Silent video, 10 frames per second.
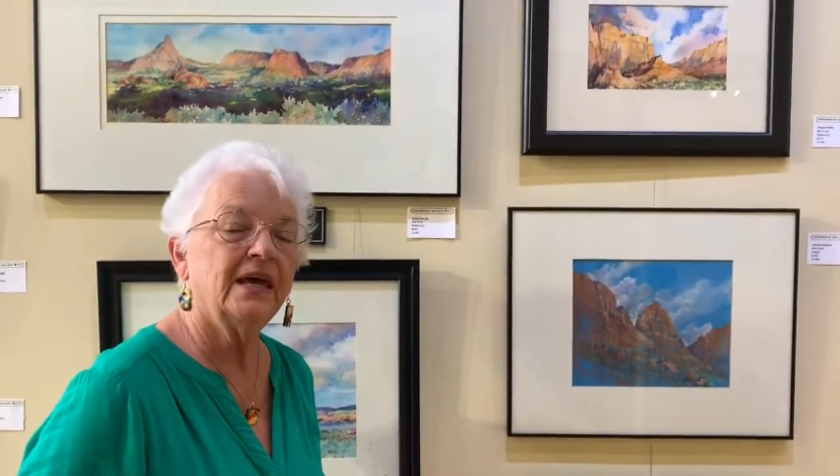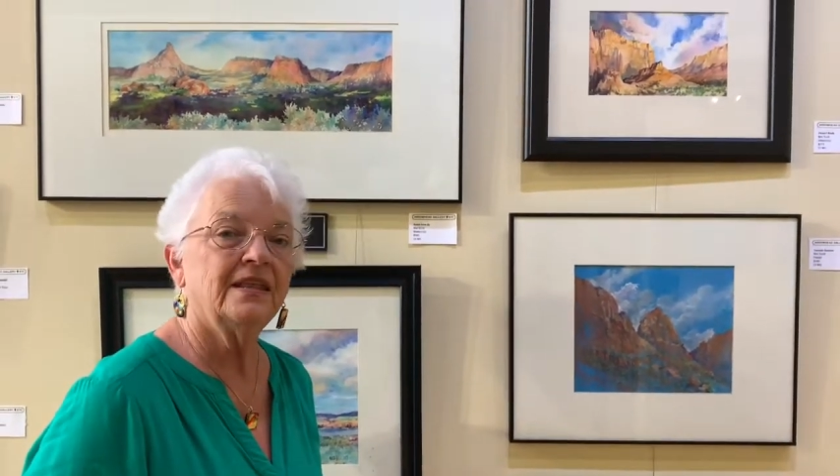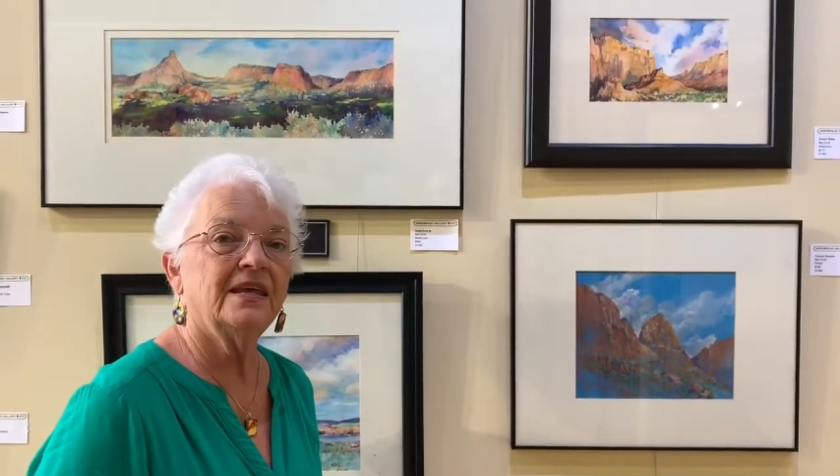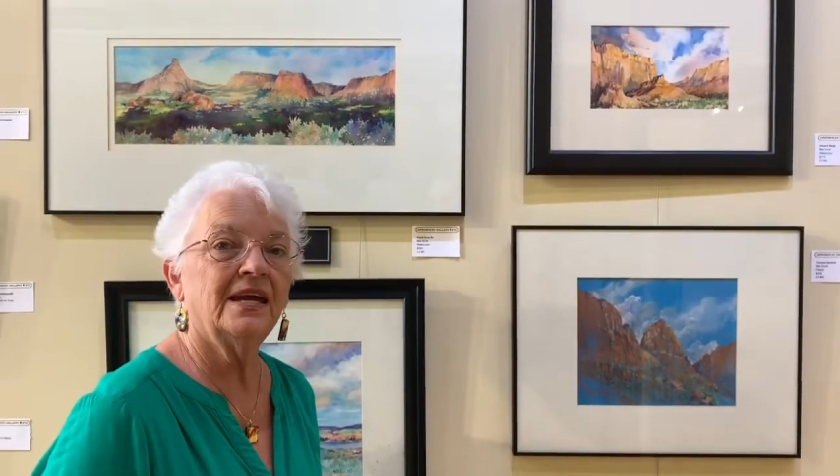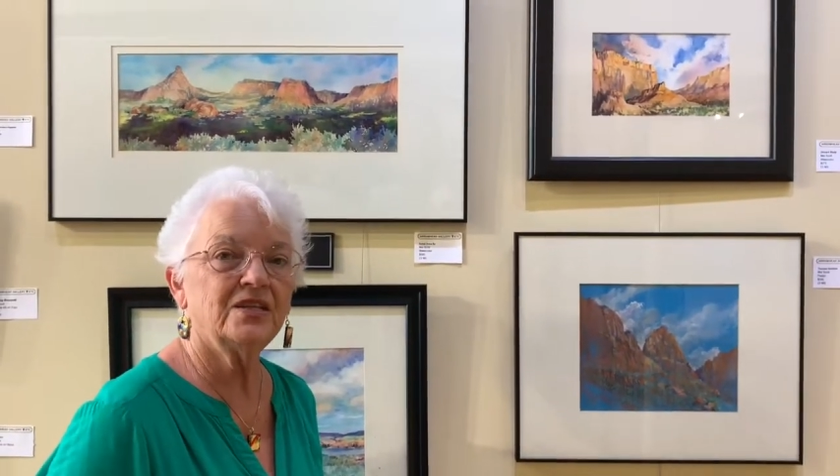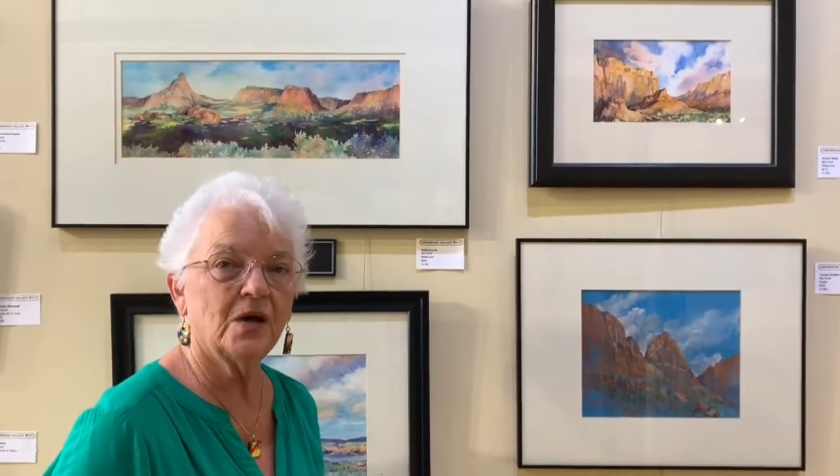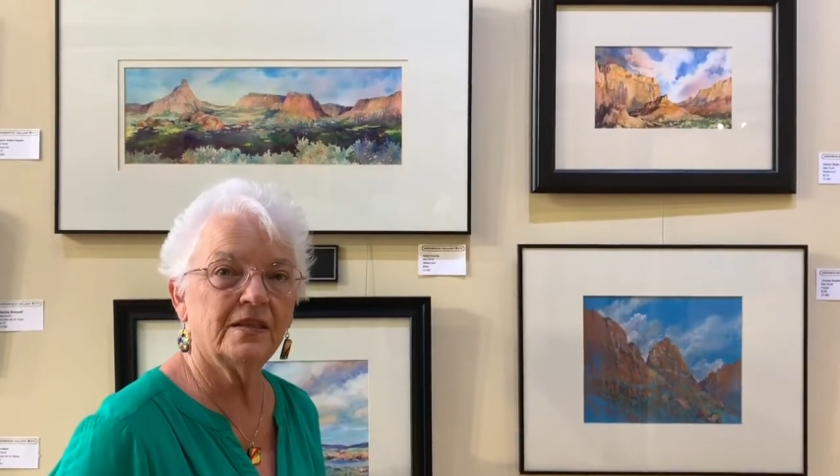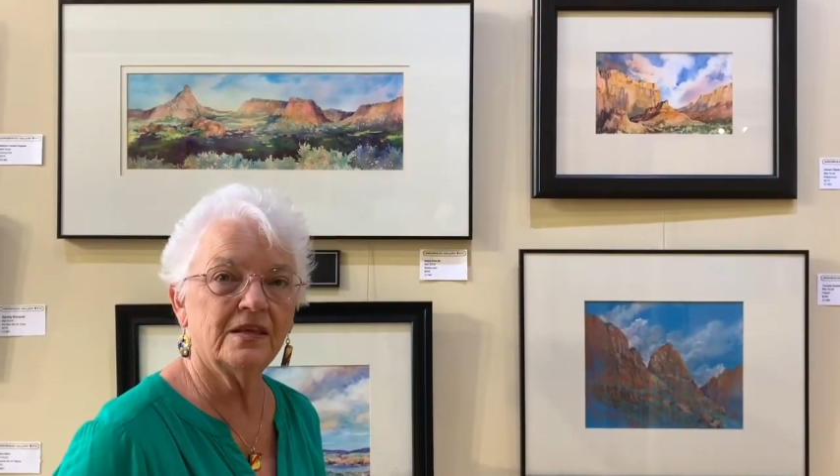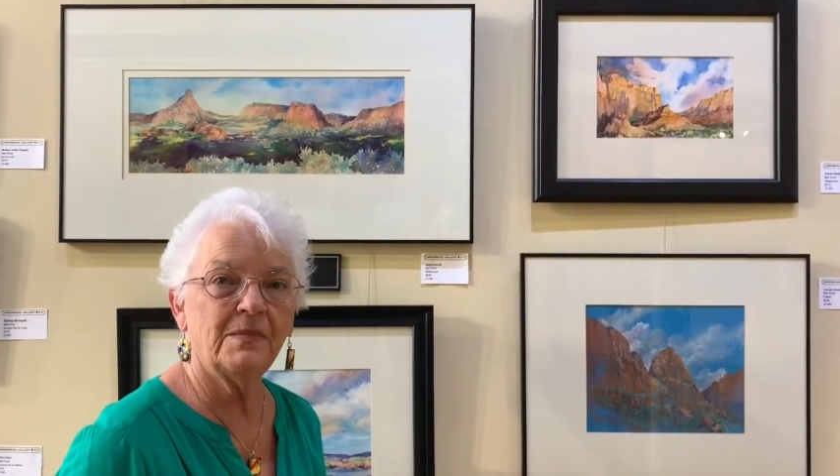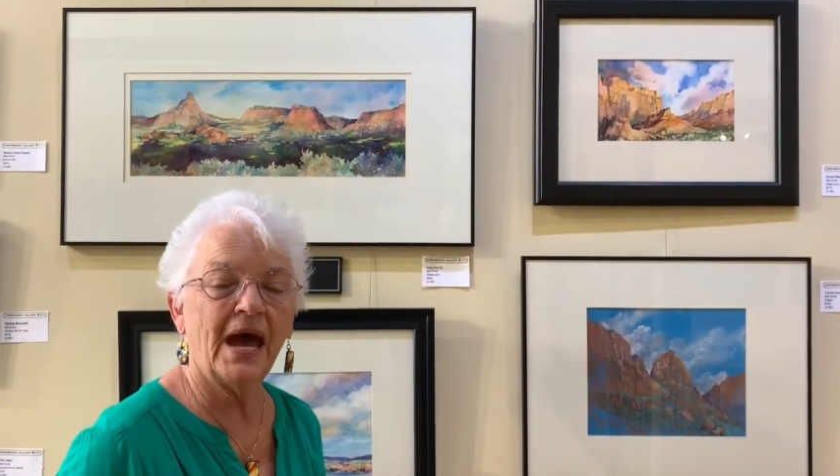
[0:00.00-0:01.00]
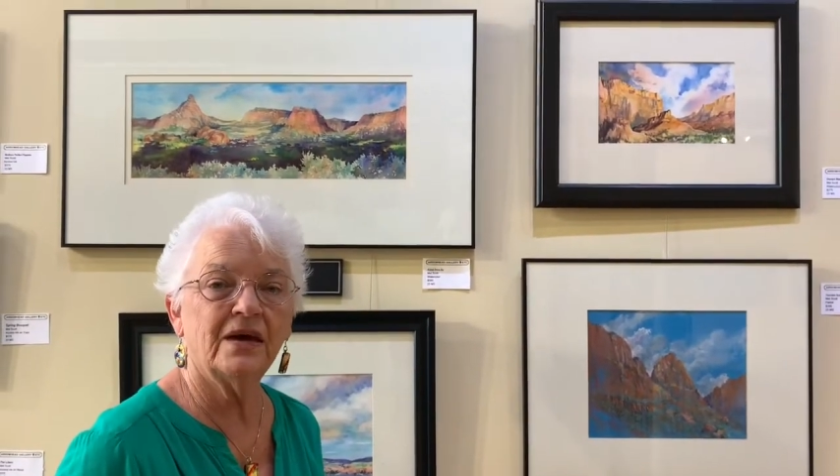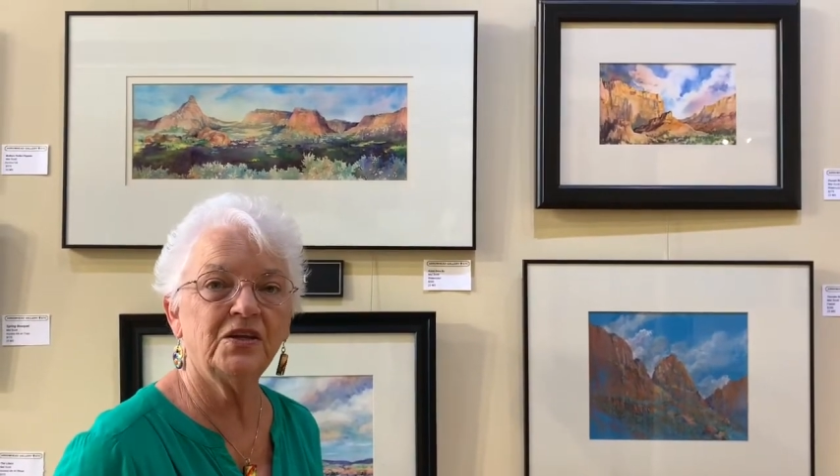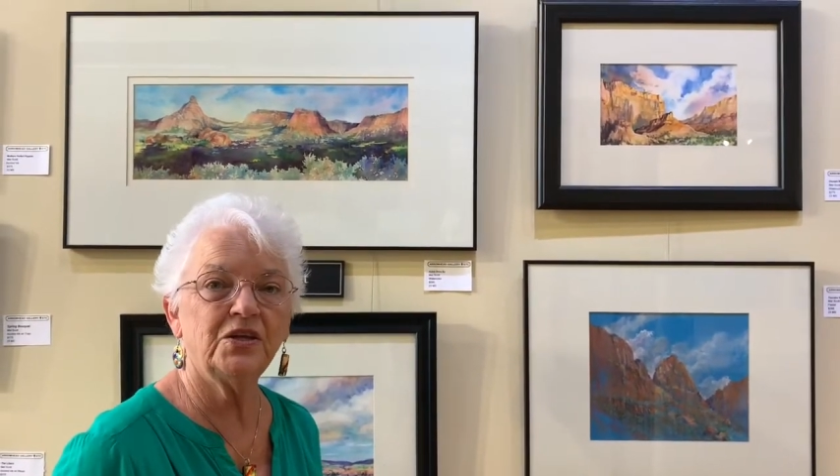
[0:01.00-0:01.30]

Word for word: then I taught them how to